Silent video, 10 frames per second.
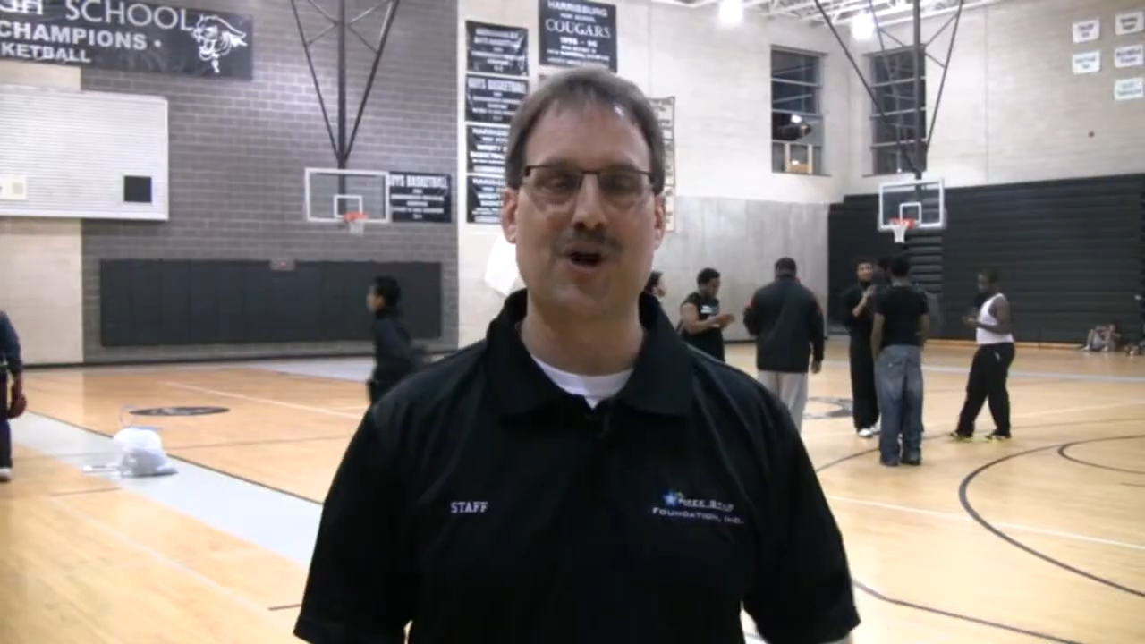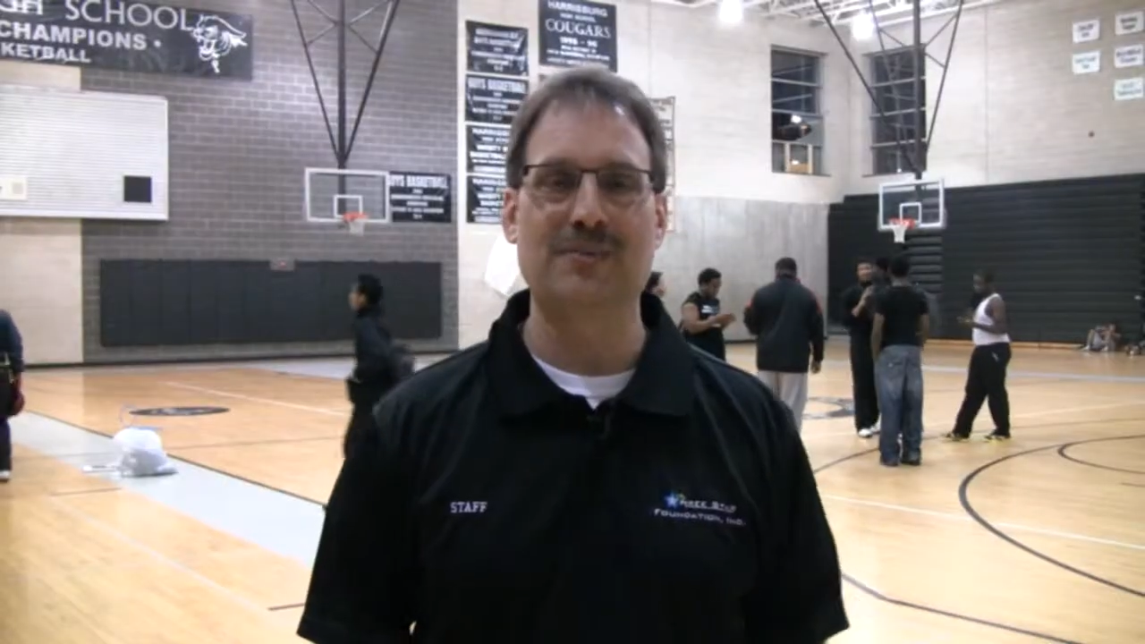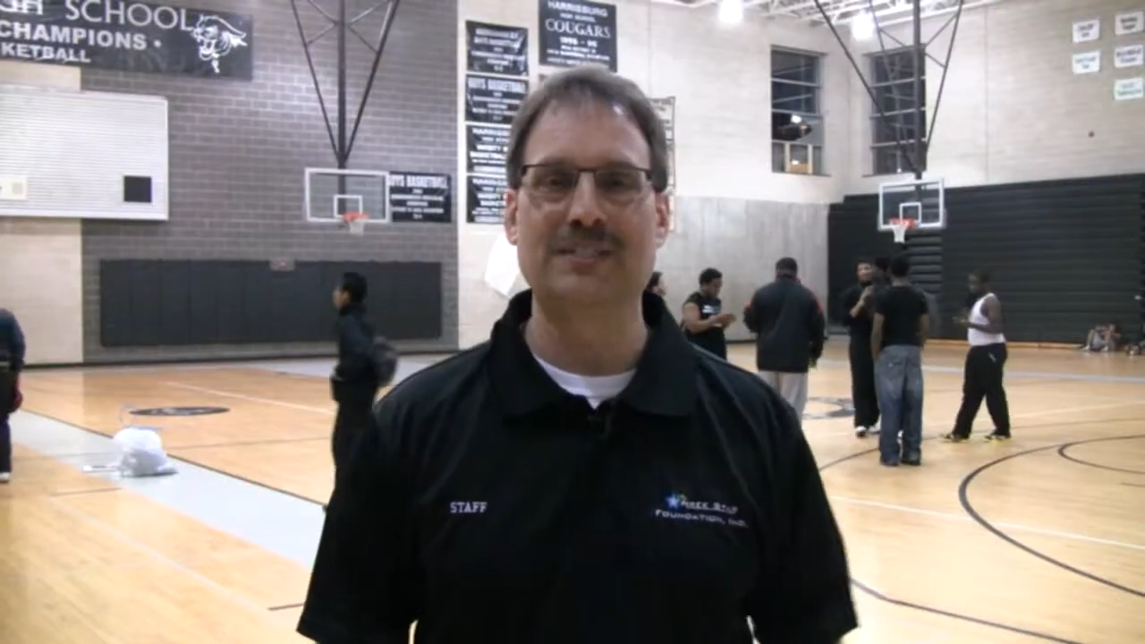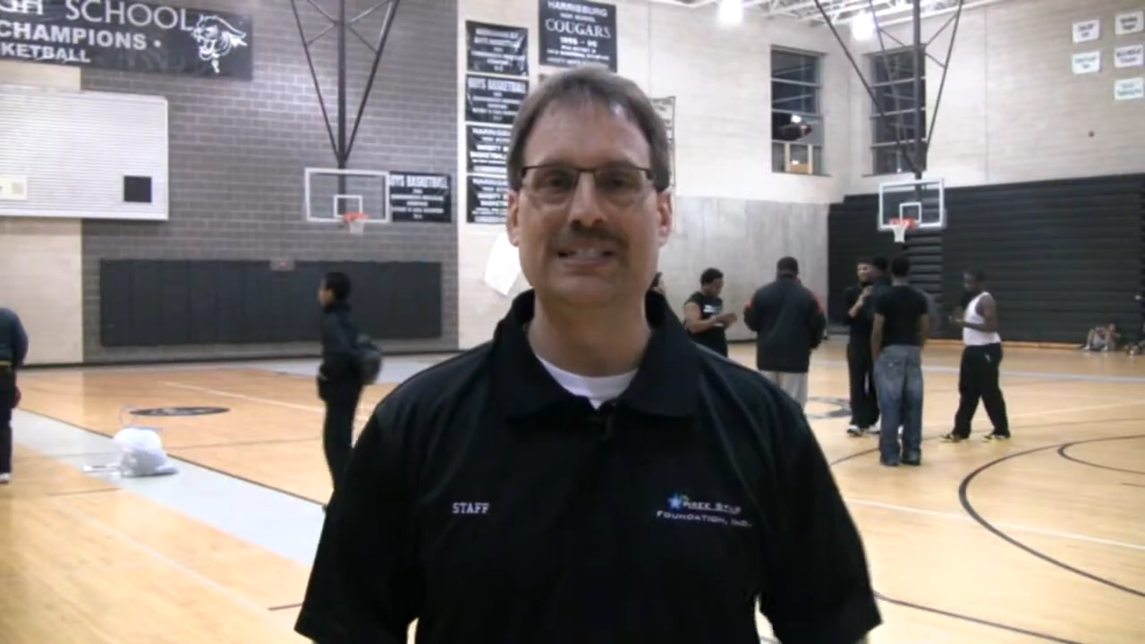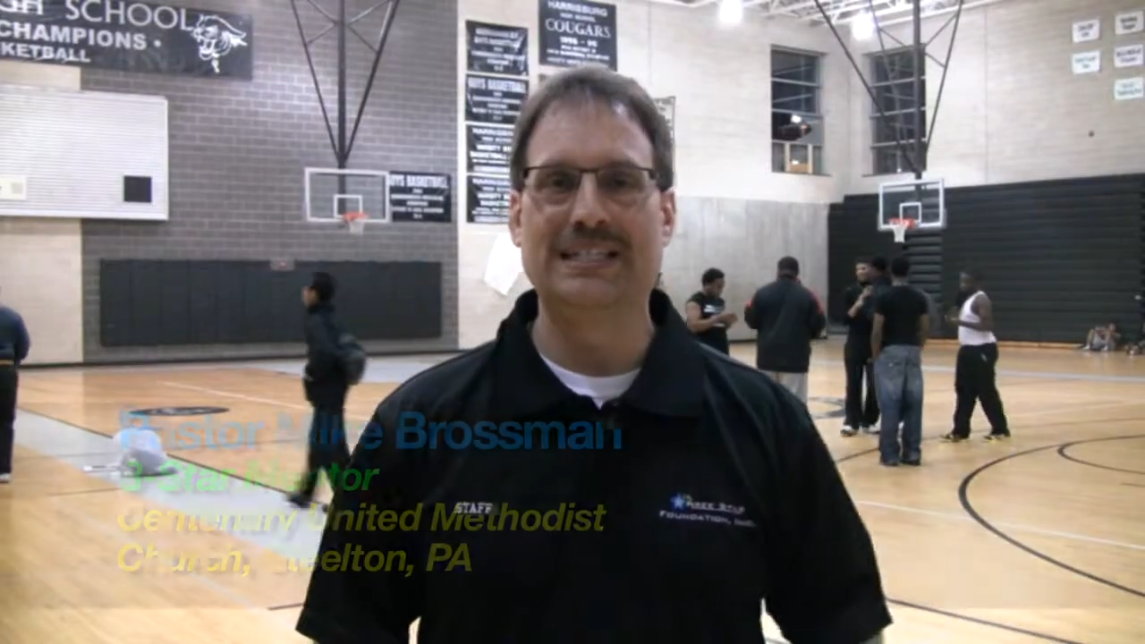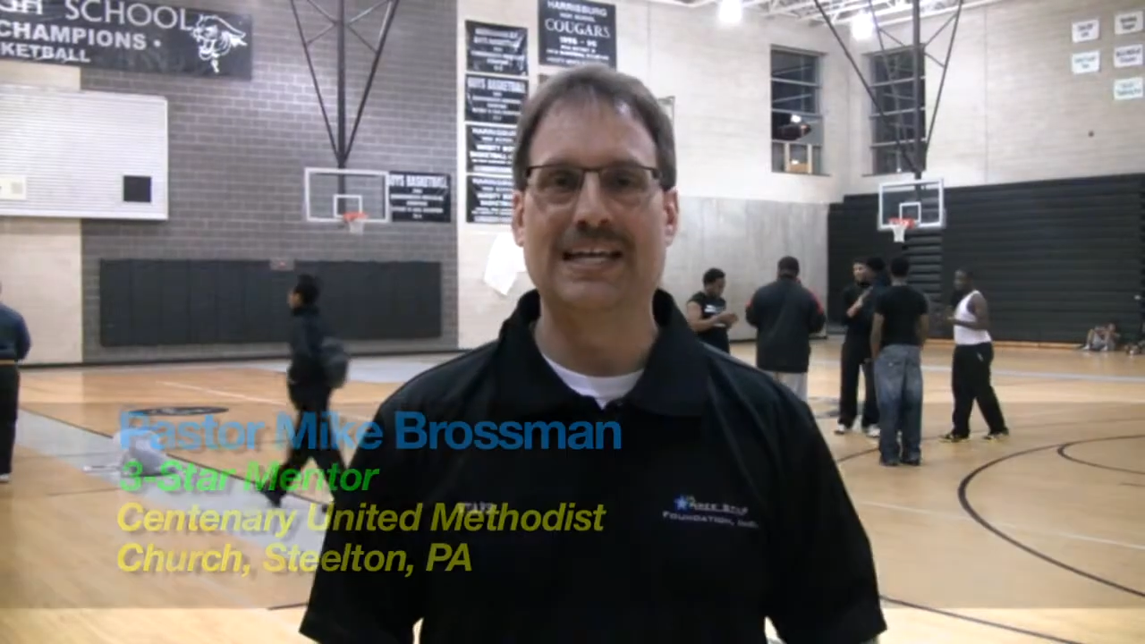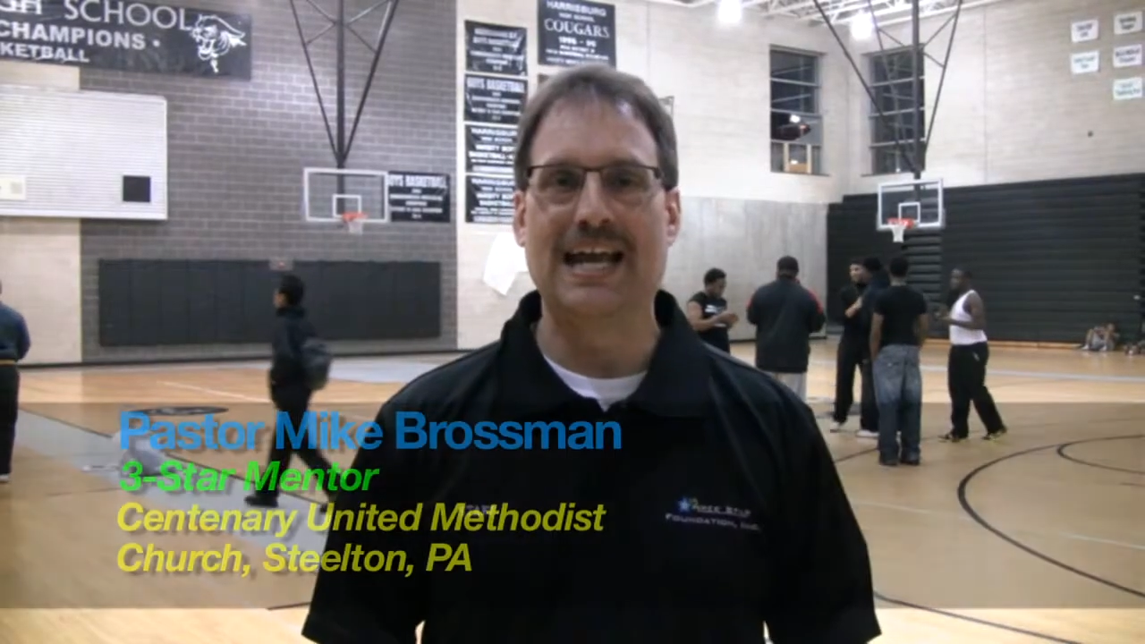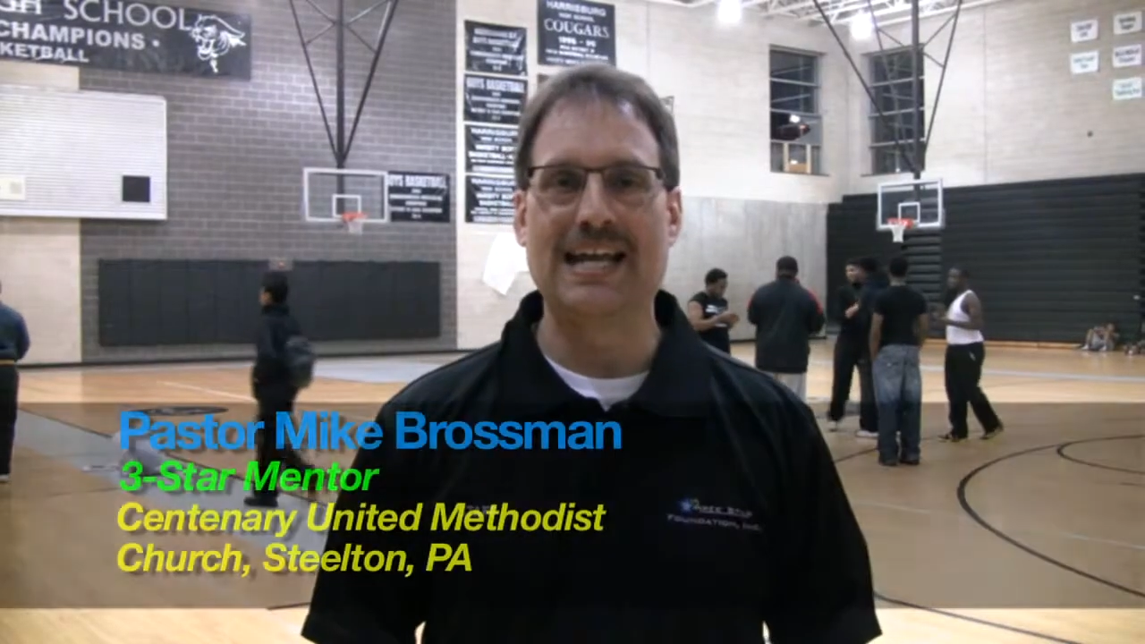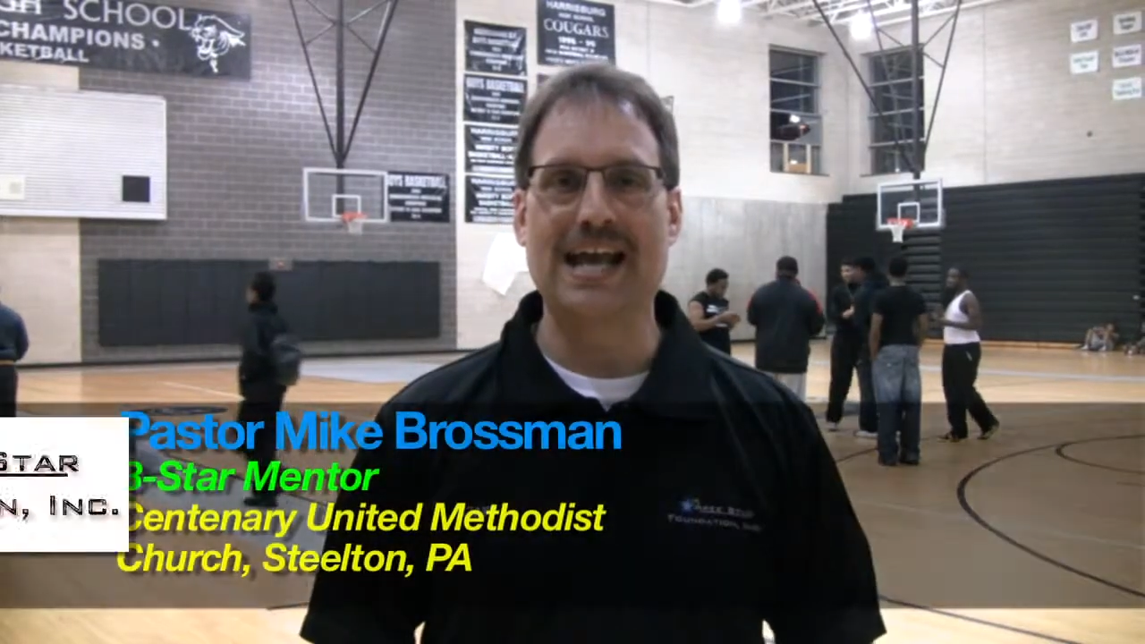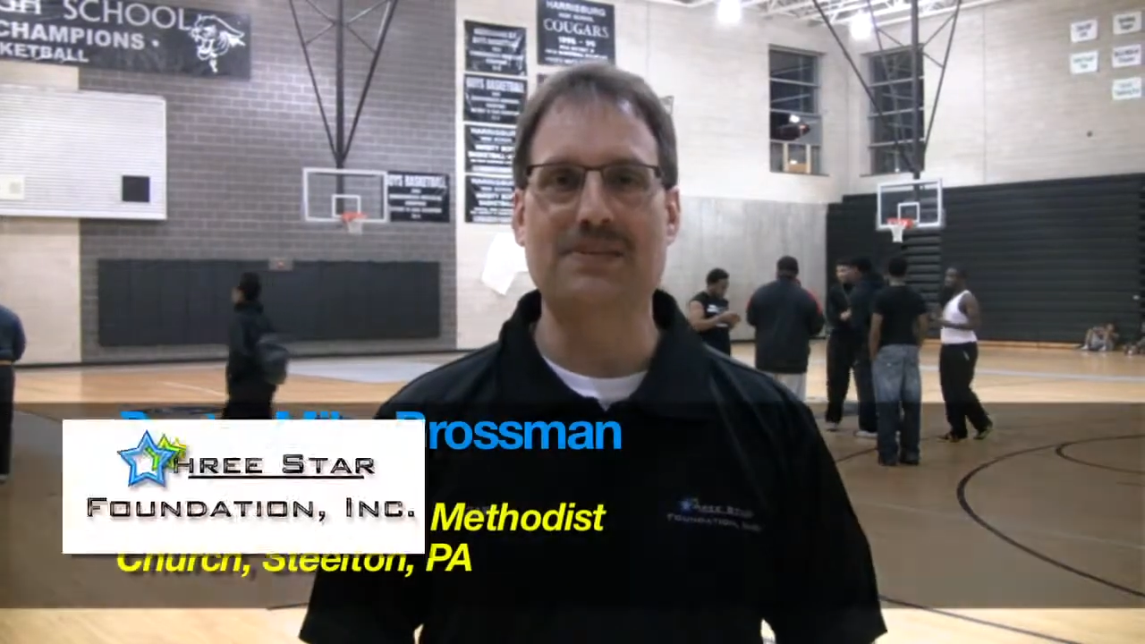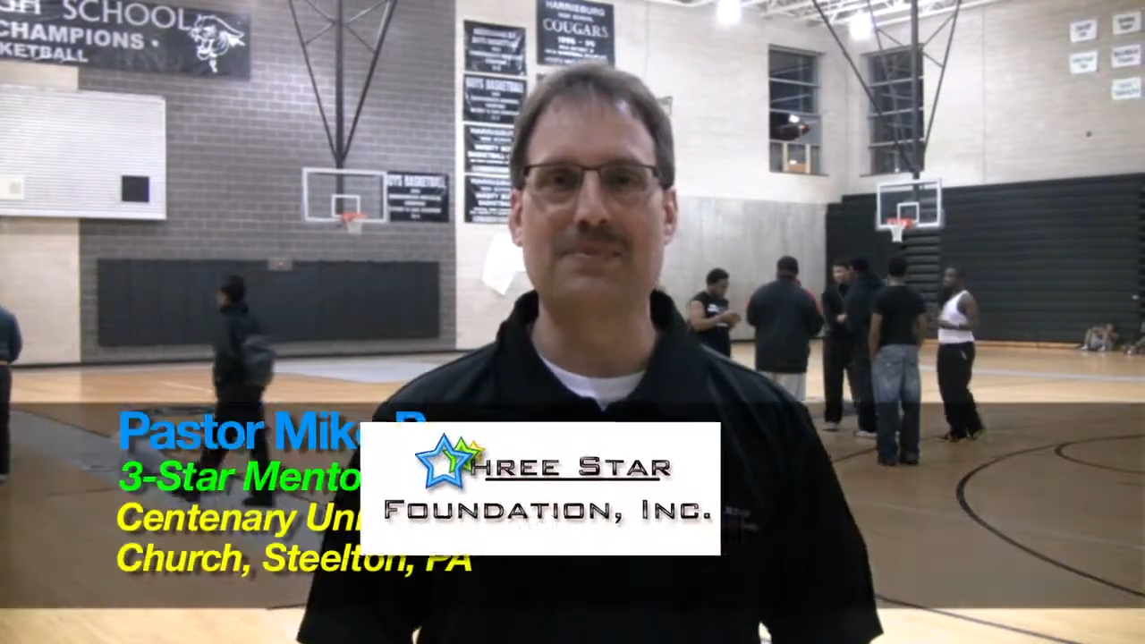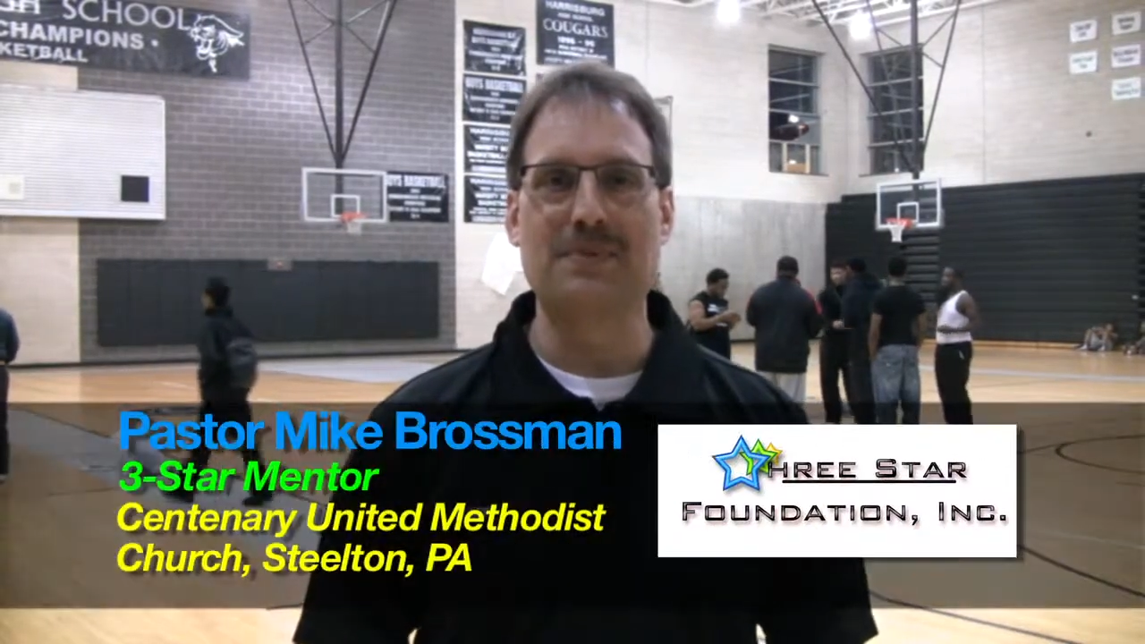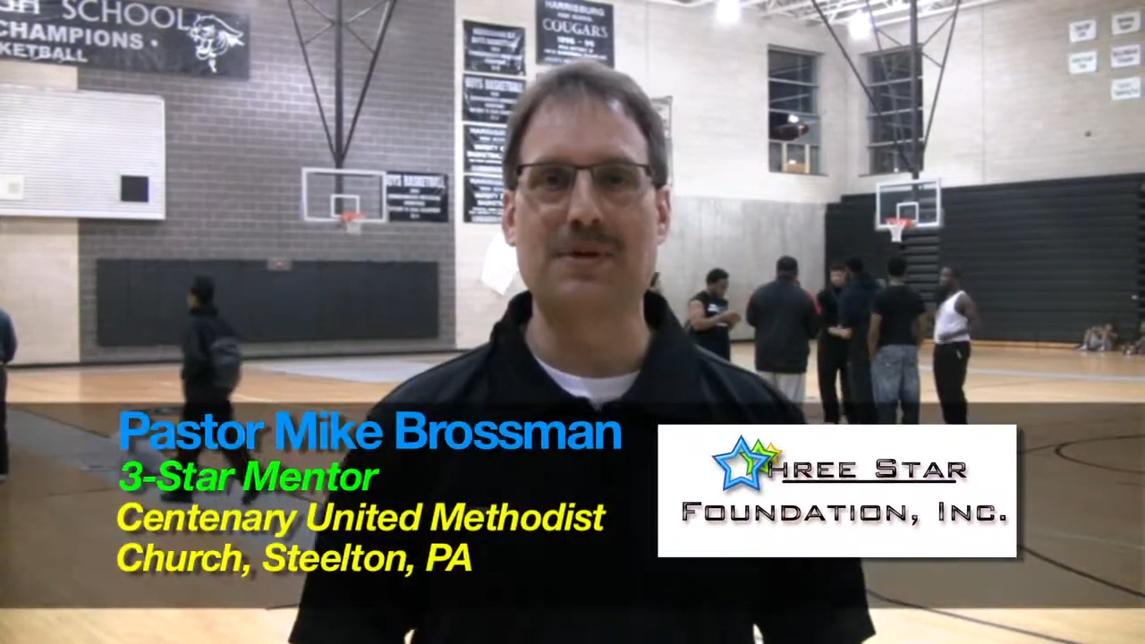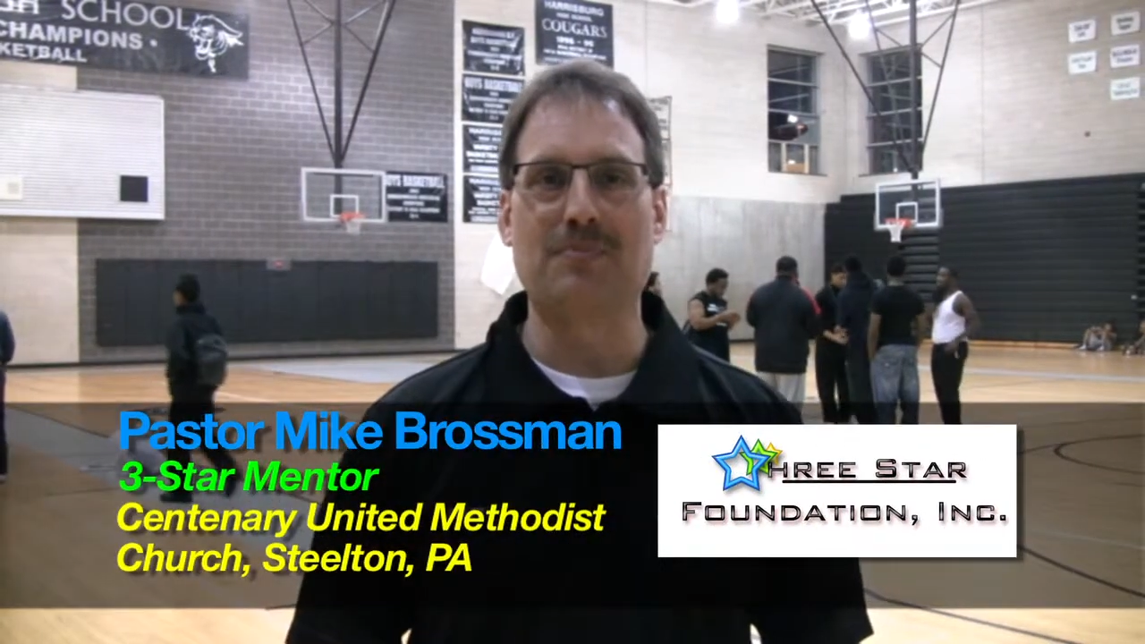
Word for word: Jarman, and he asked me to be